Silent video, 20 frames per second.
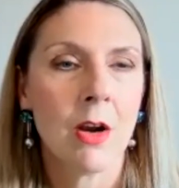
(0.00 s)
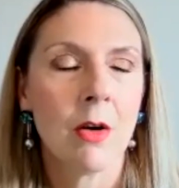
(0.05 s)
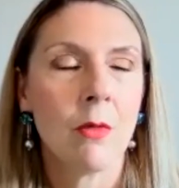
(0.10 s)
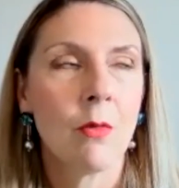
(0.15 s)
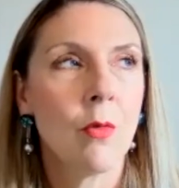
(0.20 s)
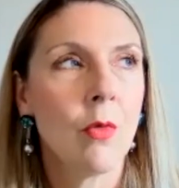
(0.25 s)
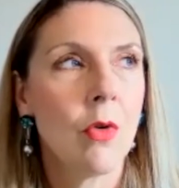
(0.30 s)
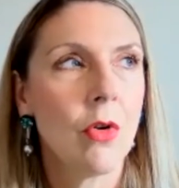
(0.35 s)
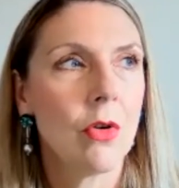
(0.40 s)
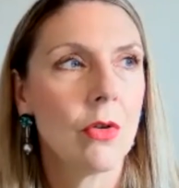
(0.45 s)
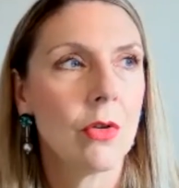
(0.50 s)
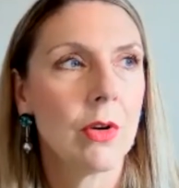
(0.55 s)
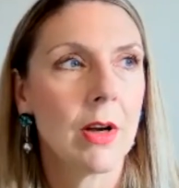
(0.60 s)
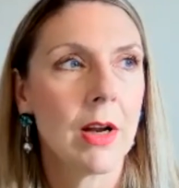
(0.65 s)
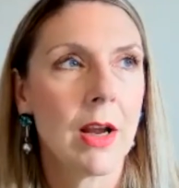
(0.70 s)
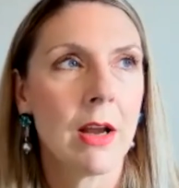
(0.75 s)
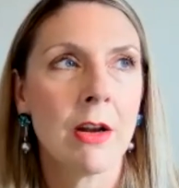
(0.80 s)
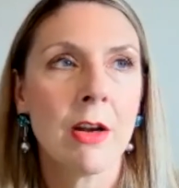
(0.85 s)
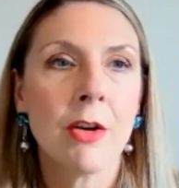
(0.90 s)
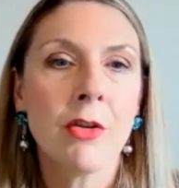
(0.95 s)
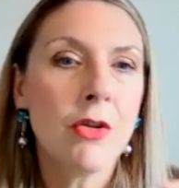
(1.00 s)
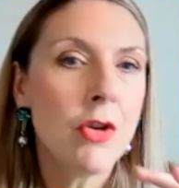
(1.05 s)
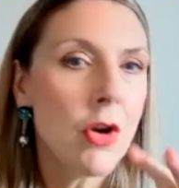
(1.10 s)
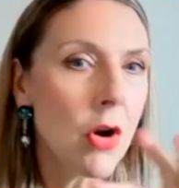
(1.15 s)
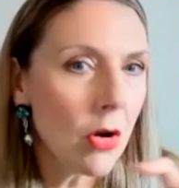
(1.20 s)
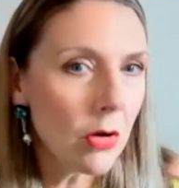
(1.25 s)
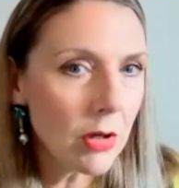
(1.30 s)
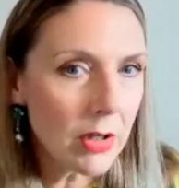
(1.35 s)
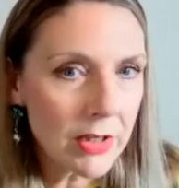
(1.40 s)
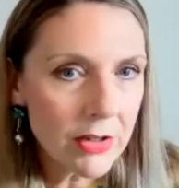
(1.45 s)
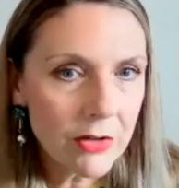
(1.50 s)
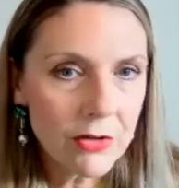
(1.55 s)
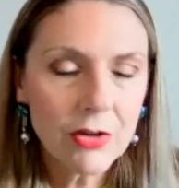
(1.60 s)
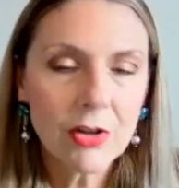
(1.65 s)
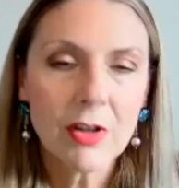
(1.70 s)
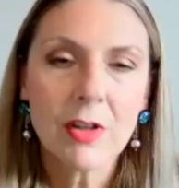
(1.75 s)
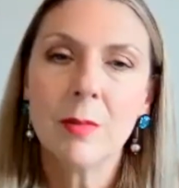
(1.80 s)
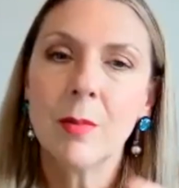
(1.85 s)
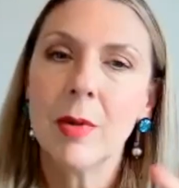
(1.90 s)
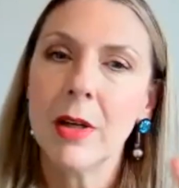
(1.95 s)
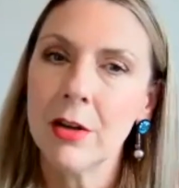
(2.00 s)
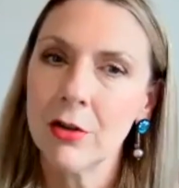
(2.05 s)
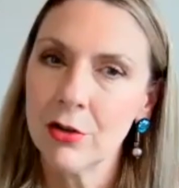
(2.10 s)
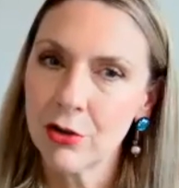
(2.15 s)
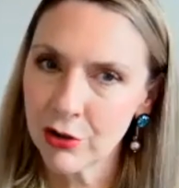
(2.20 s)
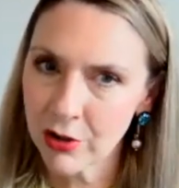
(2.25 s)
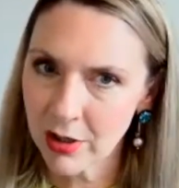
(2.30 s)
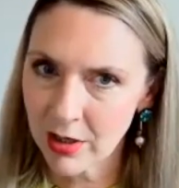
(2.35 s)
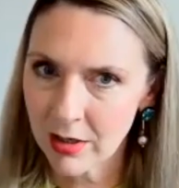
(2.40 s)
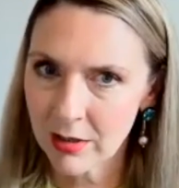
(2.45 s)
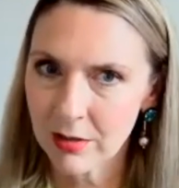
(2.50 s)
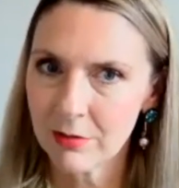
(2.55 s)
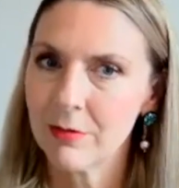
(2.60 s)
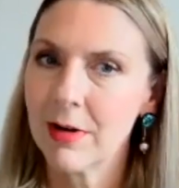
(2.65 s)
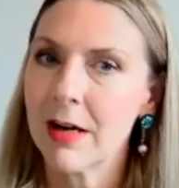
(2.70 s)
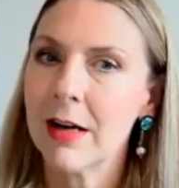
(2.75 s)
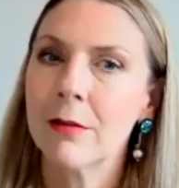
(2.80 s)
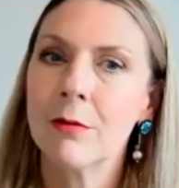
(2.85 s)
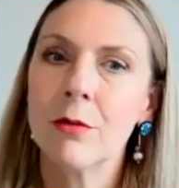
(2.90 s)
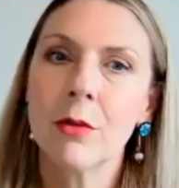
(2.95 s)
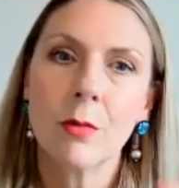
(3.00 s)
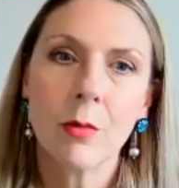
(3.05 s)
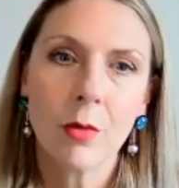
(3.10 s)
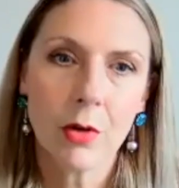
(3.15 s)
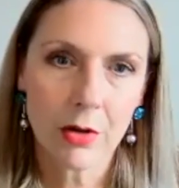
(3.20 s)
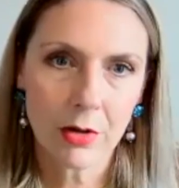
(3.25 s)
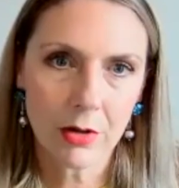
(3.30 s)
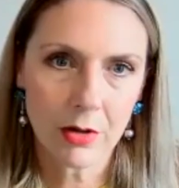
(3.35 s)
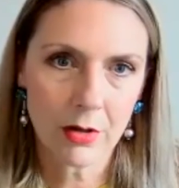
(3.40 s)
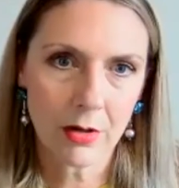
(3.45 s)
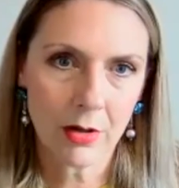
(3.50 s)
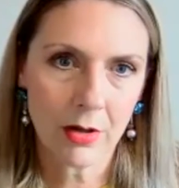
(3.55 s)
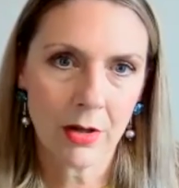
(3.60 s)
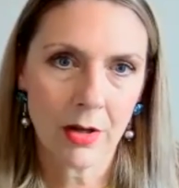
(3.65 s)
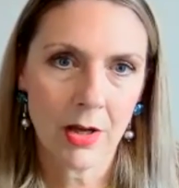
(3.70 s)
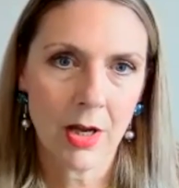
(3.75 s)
what knowledge is being shared around the work.